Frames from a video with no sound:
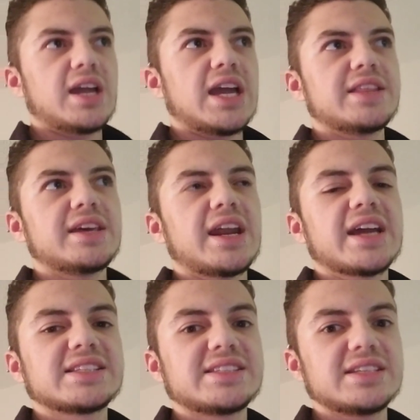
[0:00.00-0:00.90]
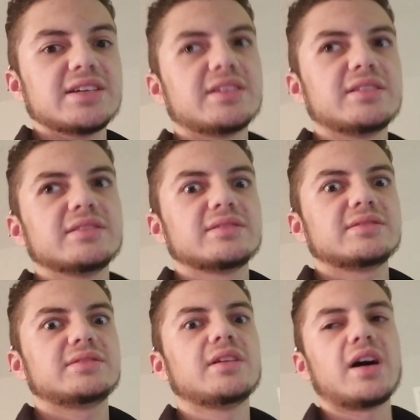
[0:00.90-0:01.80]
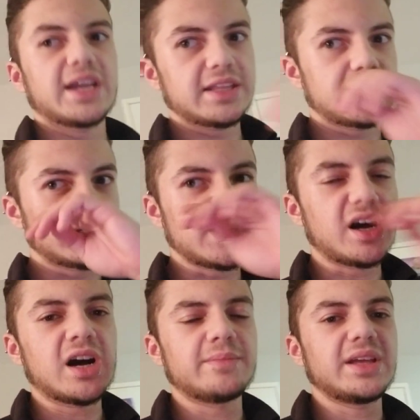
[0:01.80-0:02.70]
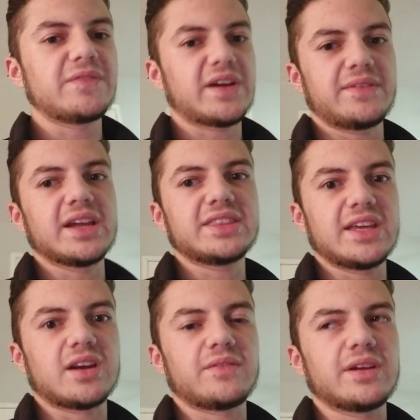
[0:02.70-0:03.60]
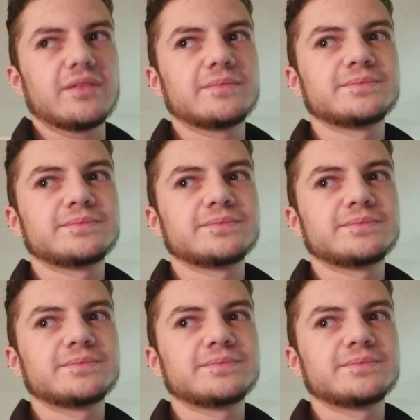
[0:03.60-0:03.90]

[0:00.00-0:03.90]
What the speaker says: and then I could still not get the job if I even get the interview.